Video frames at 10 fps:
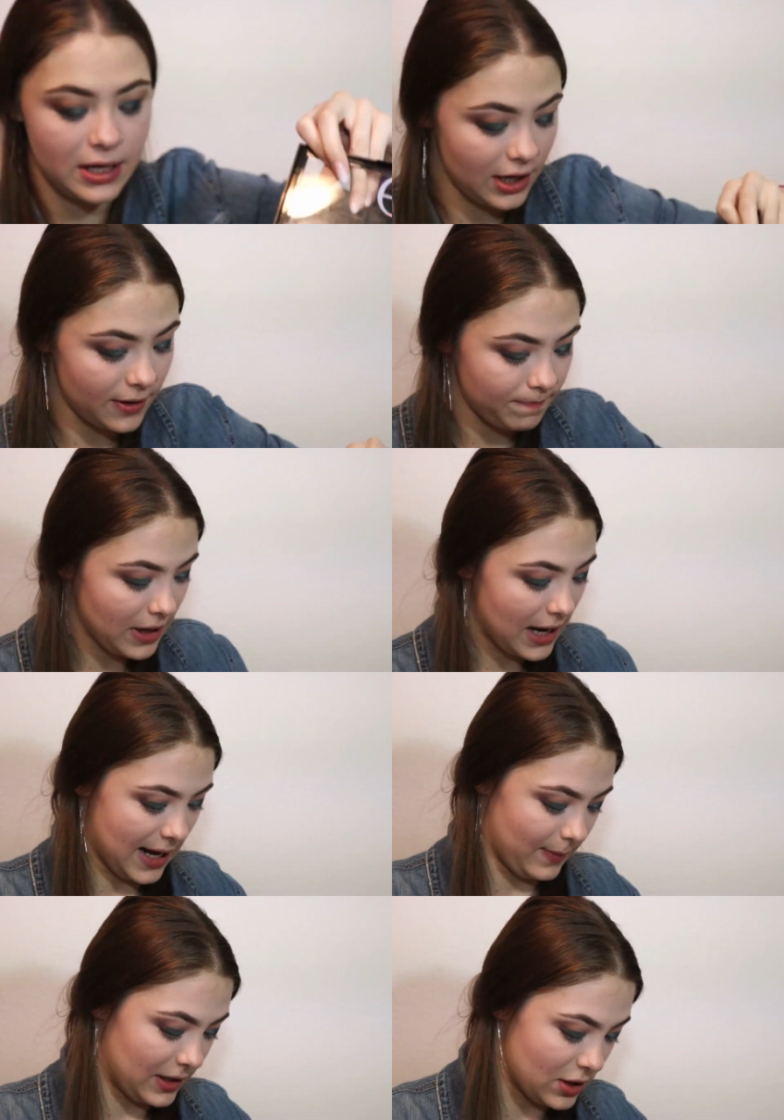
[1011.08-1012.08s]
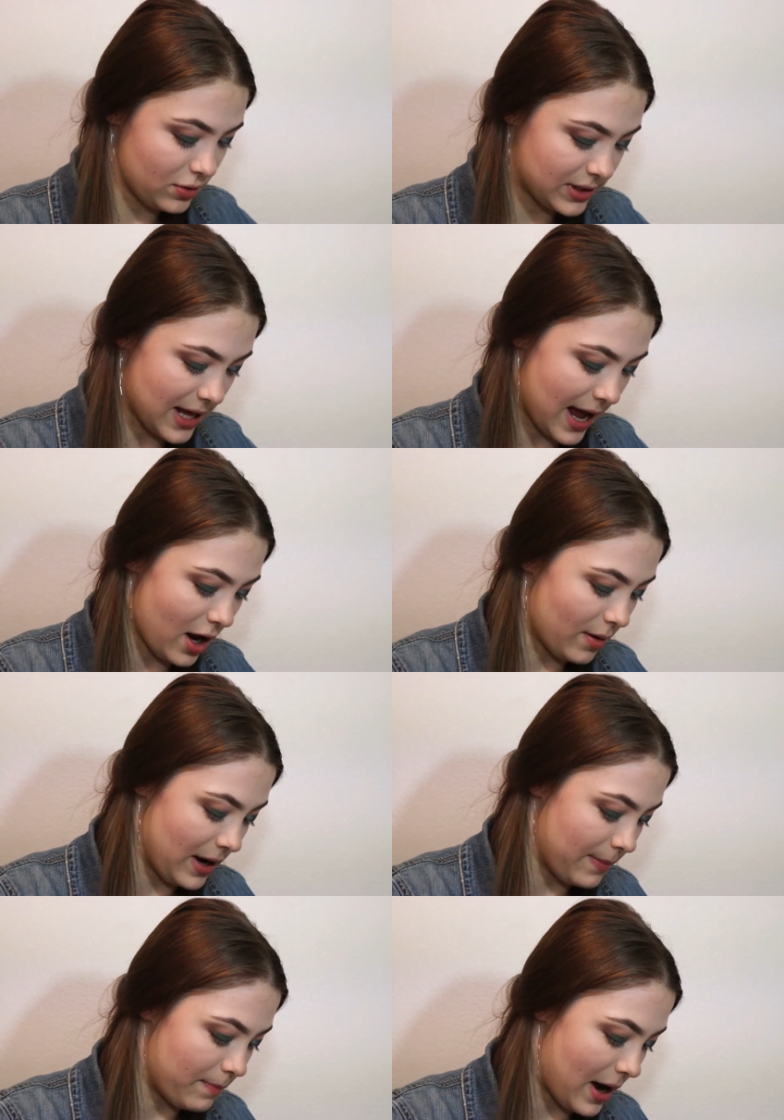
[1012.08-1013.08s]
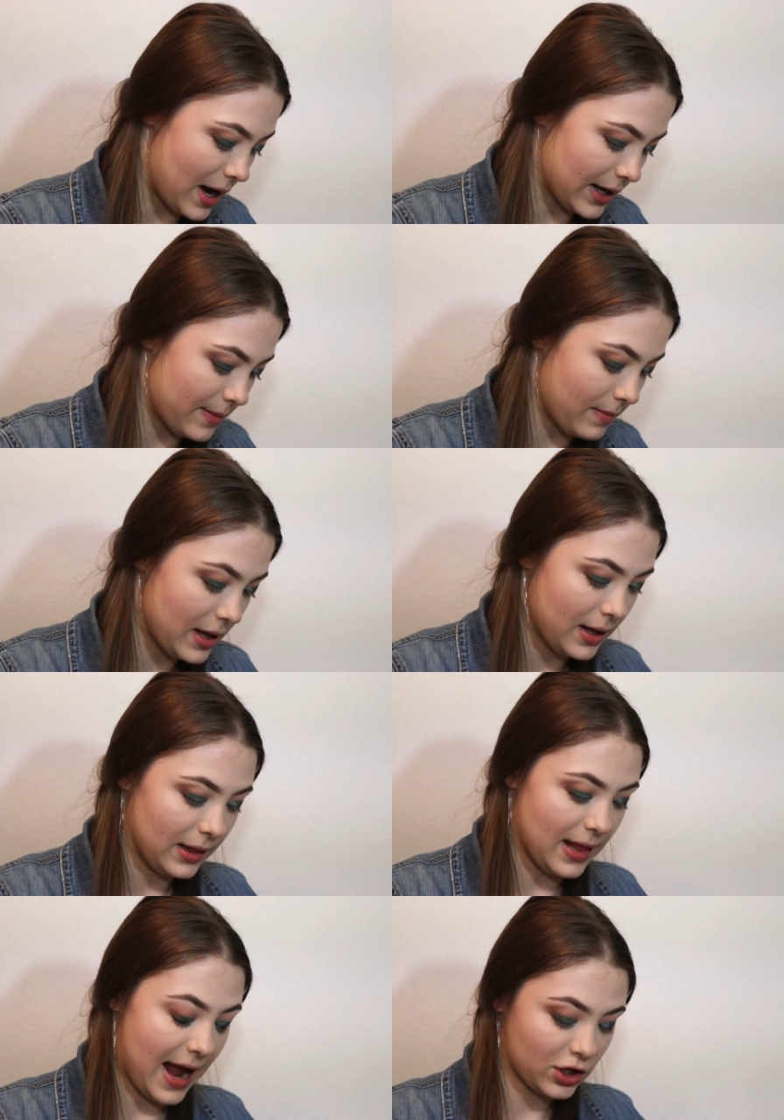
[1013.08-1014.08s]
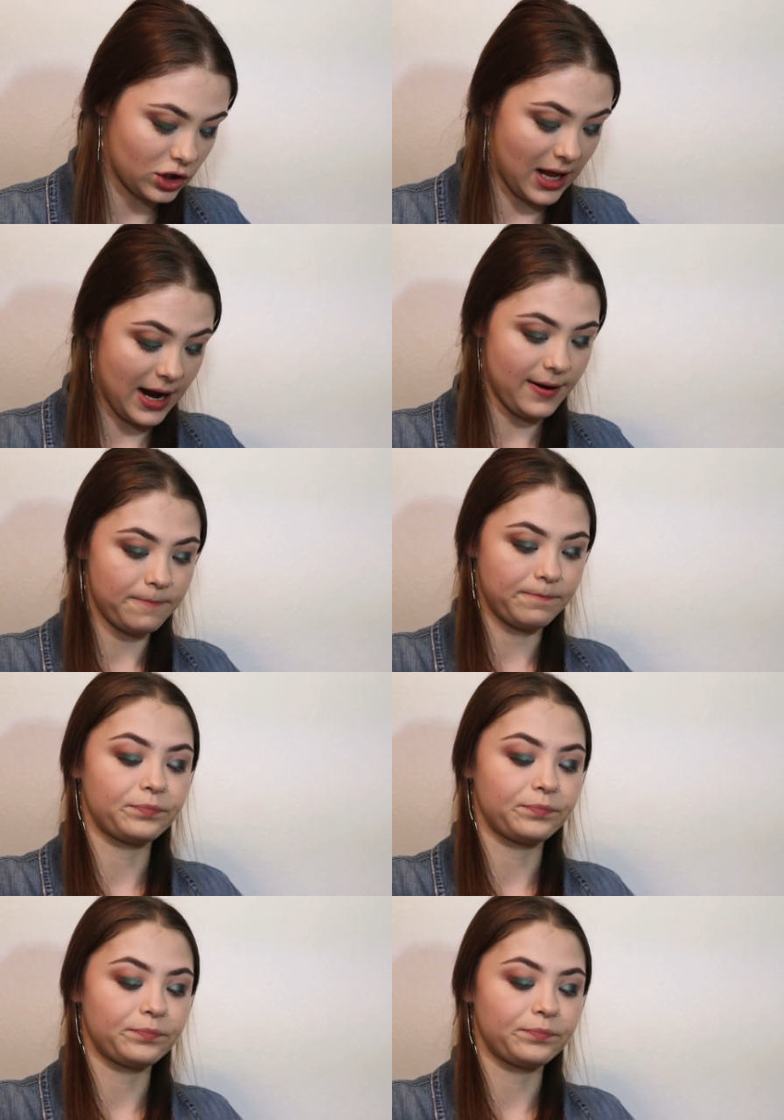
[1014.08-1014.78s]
here. I'm gonna use that on my bottom lash line,